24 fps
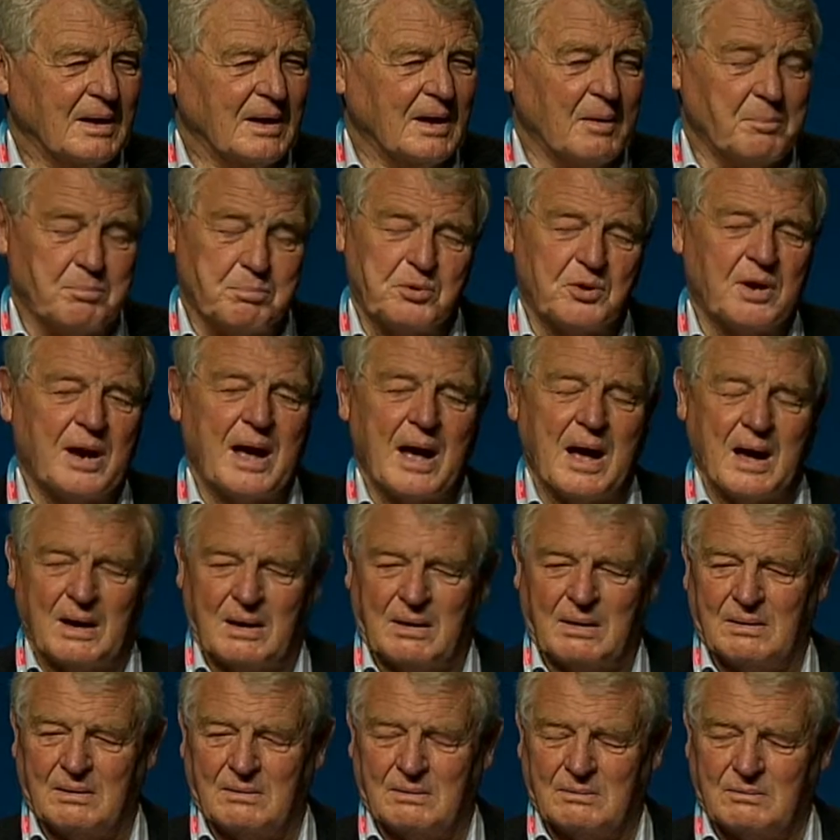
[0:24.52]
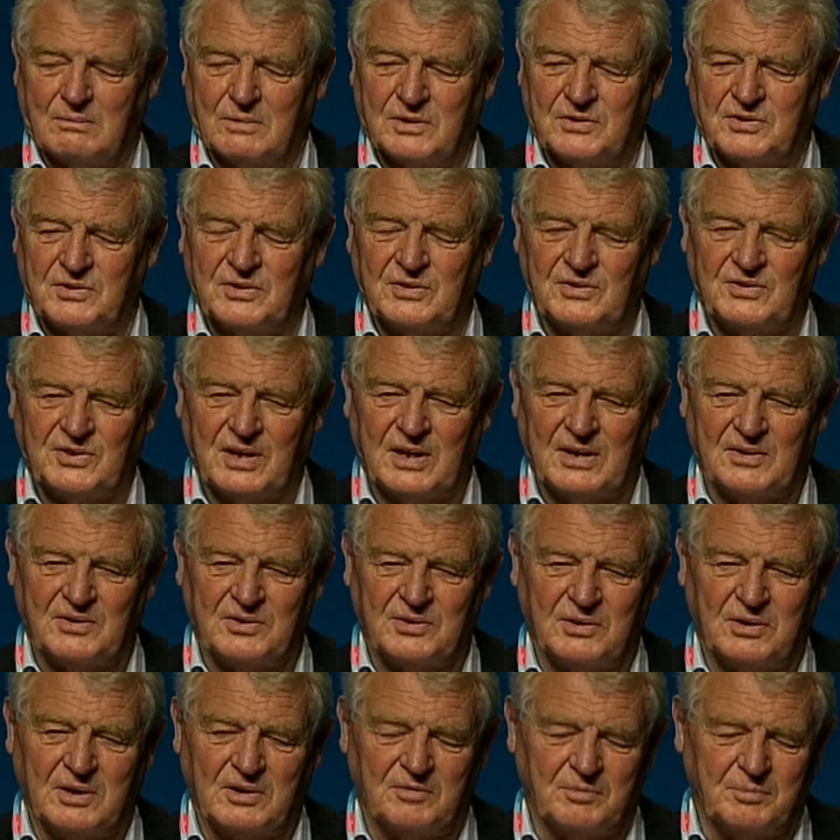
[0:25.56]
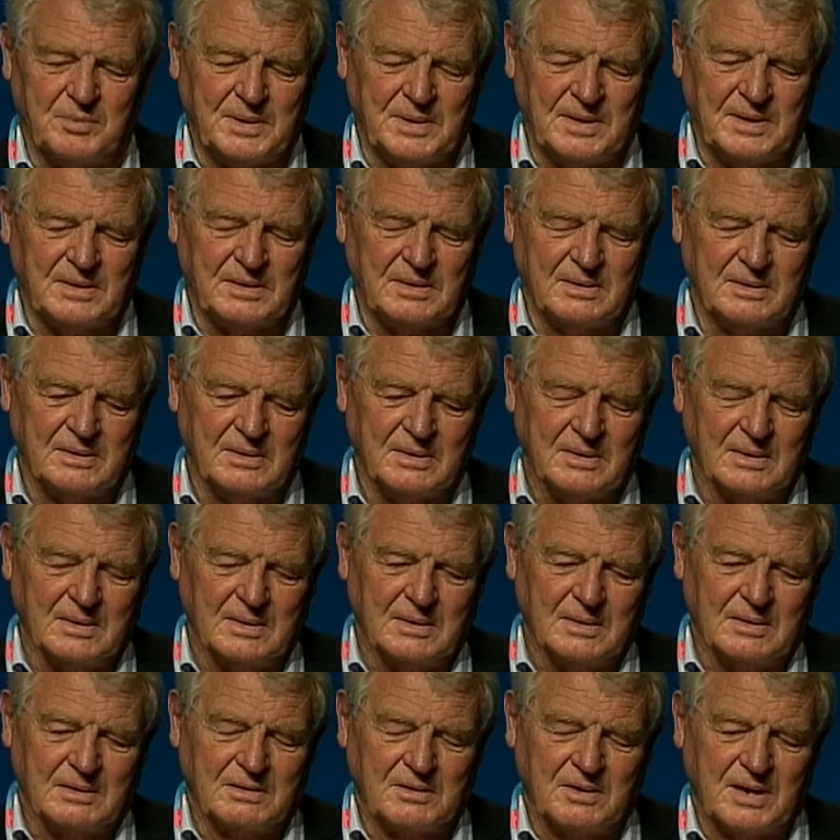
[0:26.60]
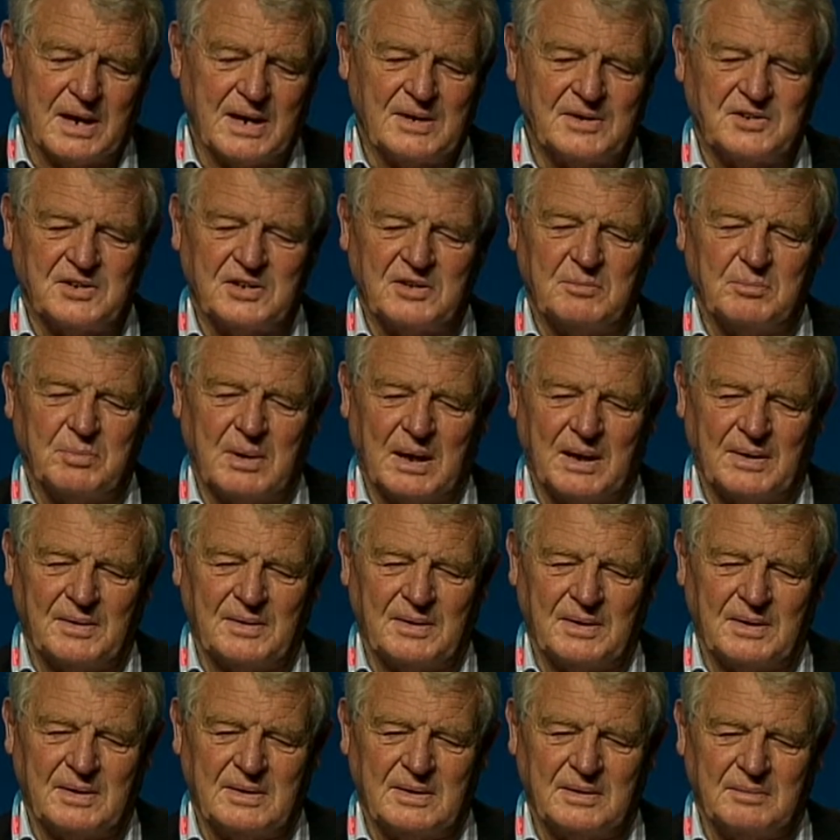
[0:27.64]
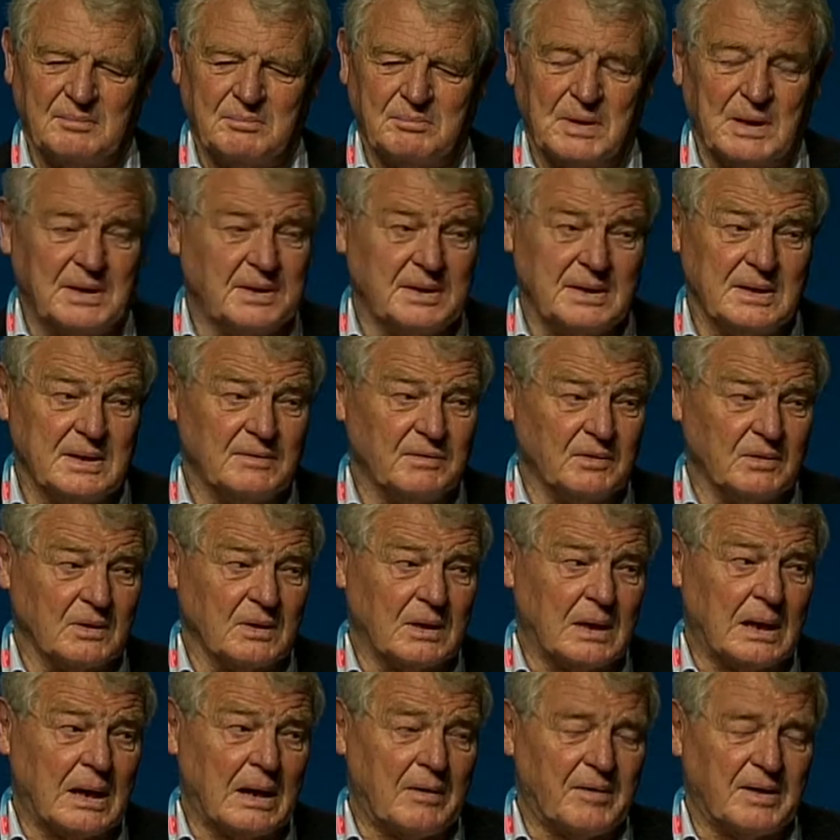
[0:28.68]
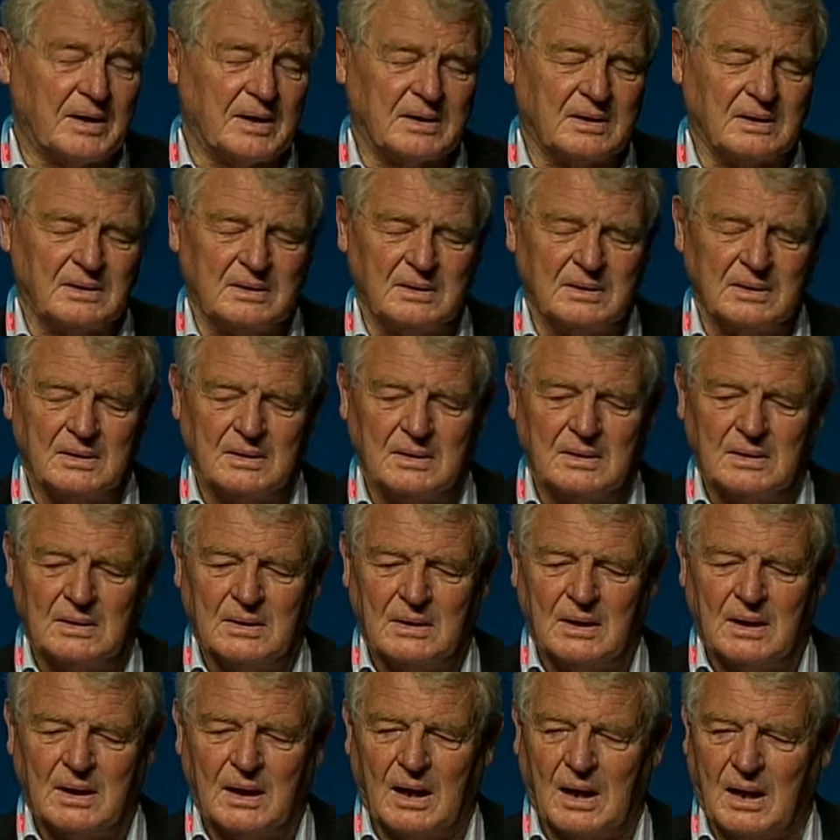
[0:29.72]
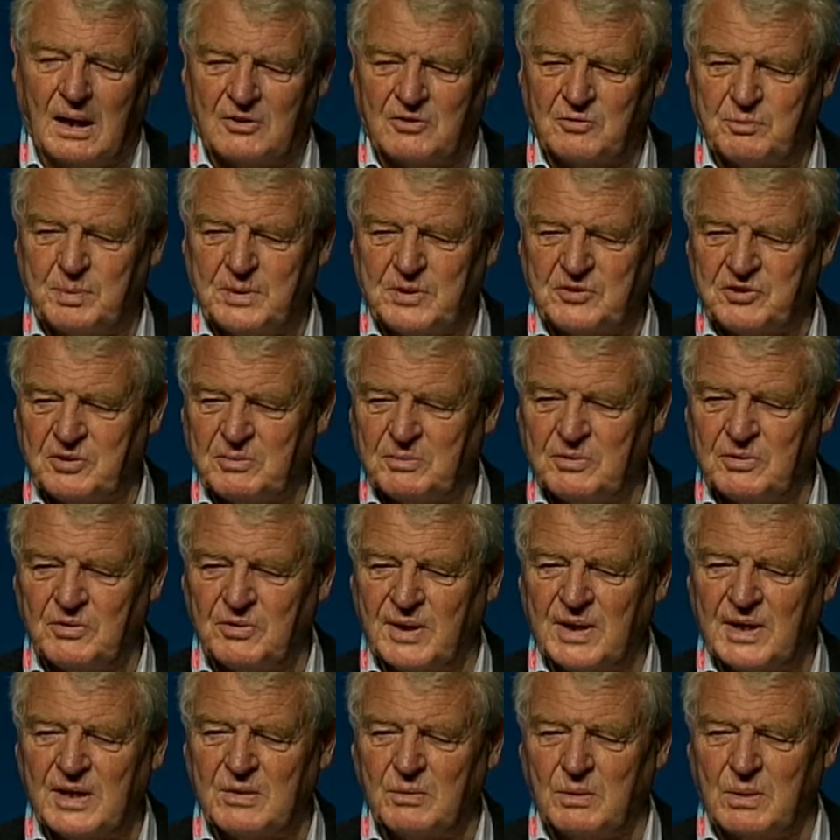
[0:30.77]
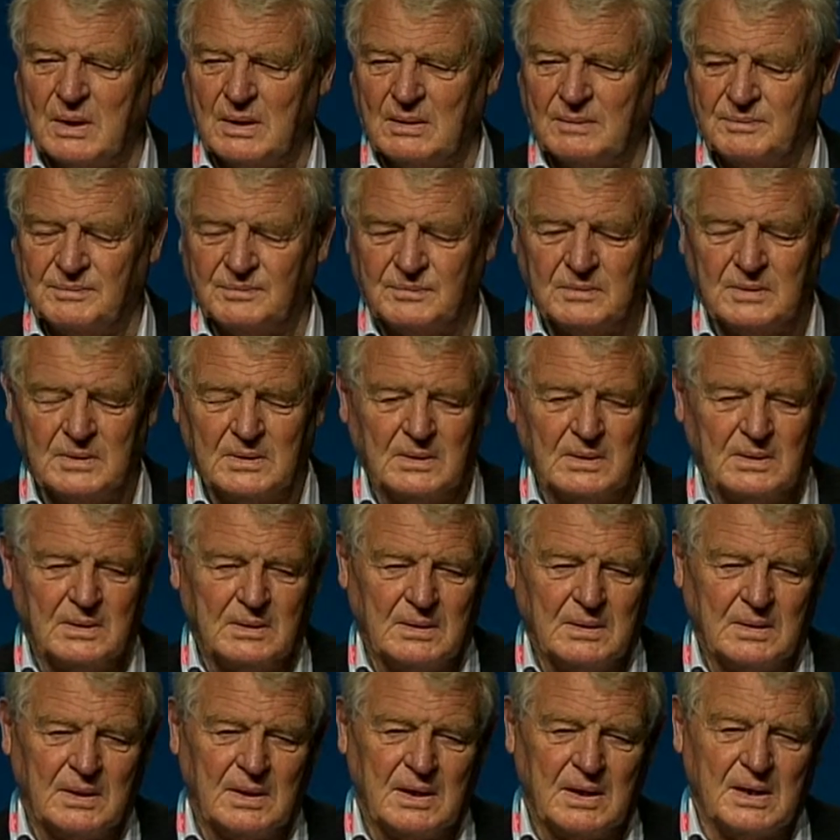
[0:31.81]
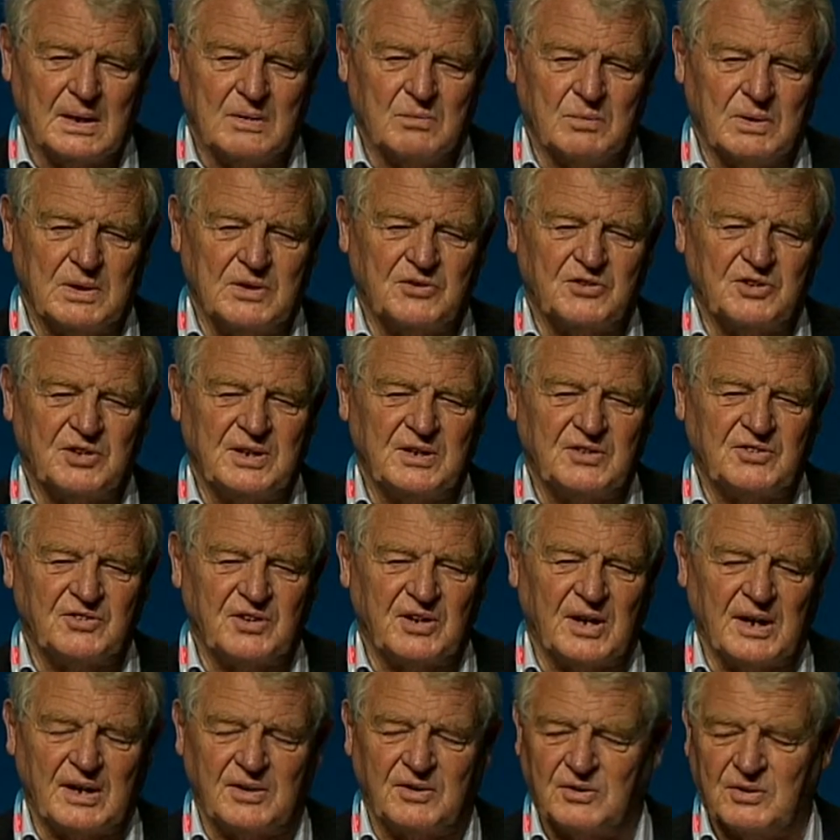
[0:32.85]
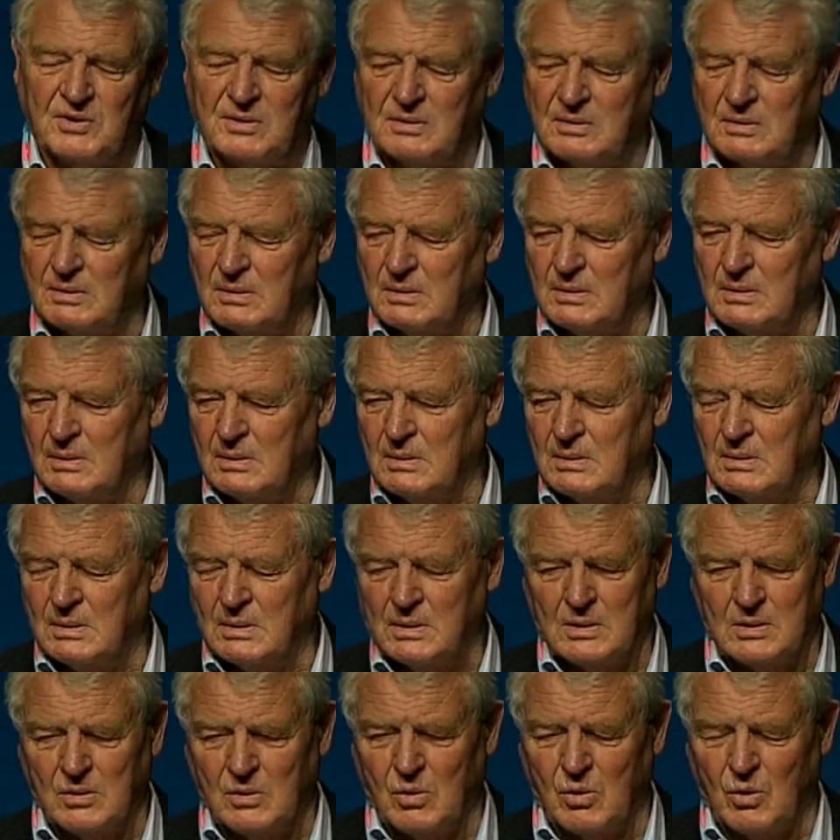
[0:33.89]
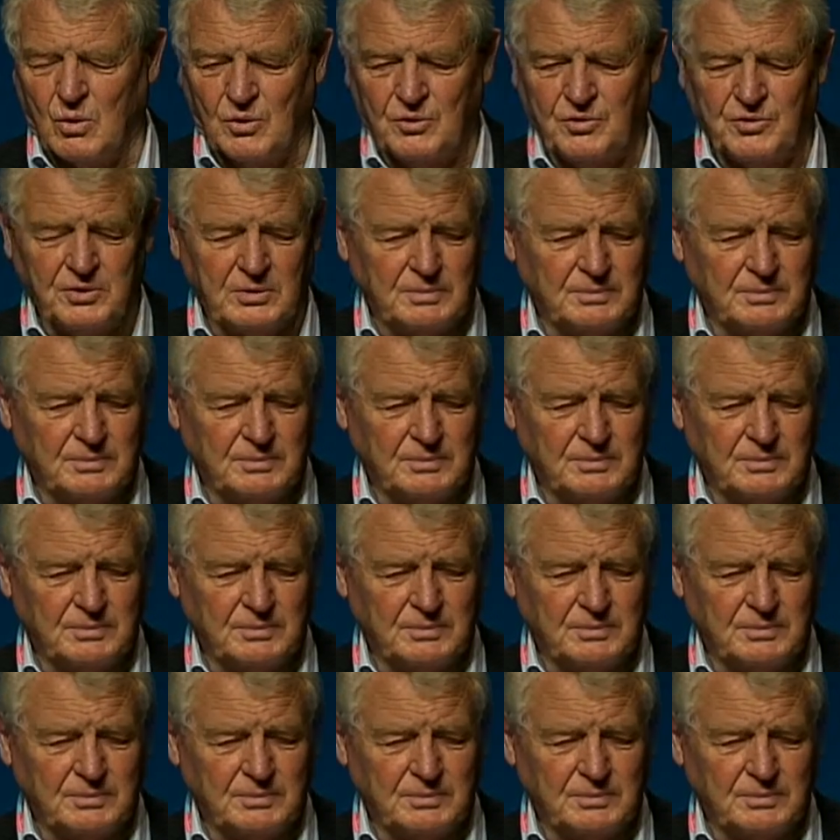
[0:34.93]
prayer which is said to have been created by the medieval cleric, Archbishop Grigua, in which he said, "Lord,